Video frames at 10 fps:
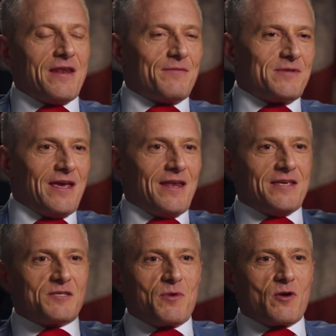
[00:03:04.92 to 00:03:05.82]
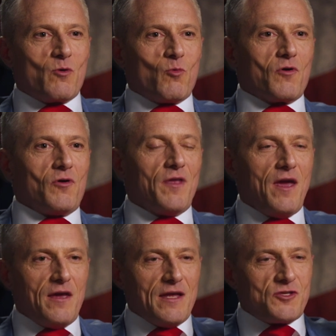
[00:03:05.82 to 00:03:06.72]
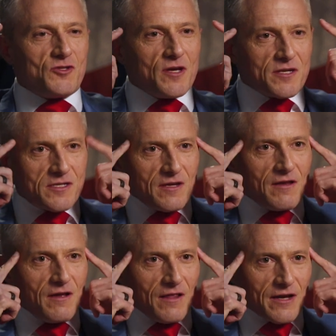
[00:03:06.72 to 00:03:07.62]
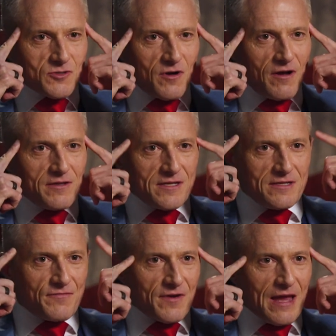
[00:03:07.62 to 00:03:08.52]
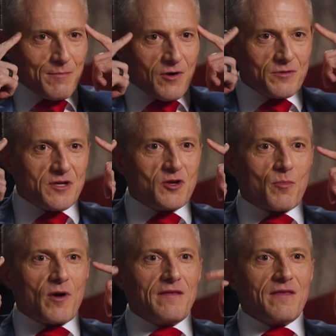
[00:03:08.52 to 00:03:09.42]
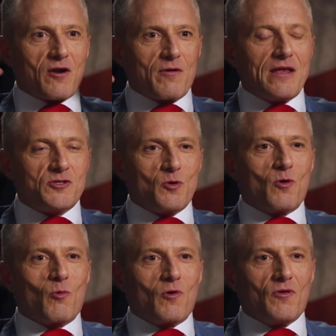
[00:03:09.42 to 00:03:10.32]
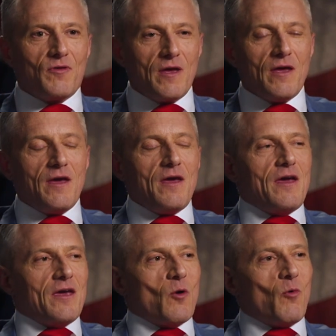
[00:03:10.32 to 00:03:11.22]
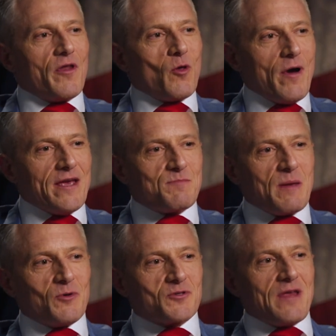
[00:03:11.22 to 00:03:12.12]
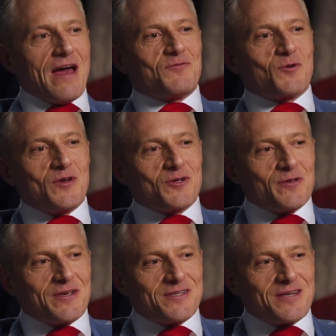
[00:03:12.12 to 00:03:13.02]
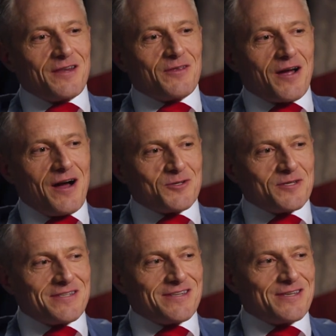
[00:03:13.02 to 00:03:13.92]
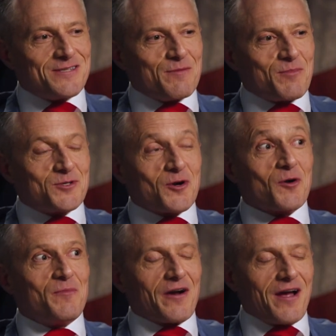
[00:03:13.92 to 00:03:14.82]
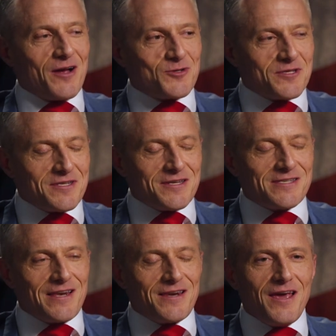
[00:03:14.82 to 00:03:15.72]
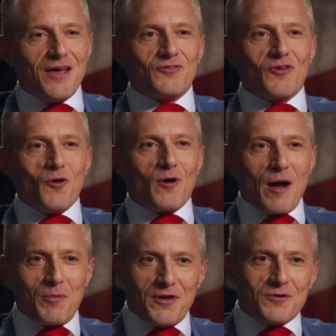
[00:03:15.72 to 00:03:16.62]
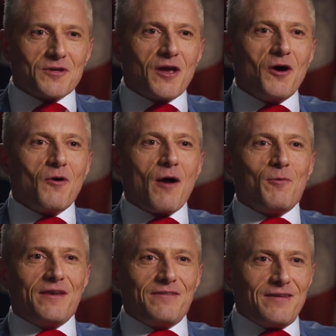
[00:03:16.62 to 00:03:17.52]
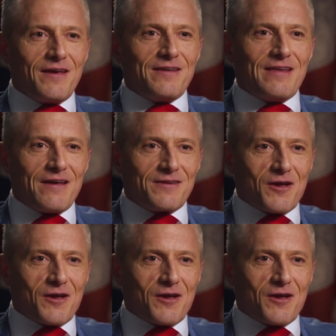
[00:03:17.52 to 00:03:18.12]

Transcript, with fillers: up to any spirit world. It's just electrons and different chemicals in your brain that yeah. creates your world. Yeah. You know, one of the ways people have traditionally studied their consciousness is to perturb their consciousness. Yes. And so a couple years ago, I went uh, down to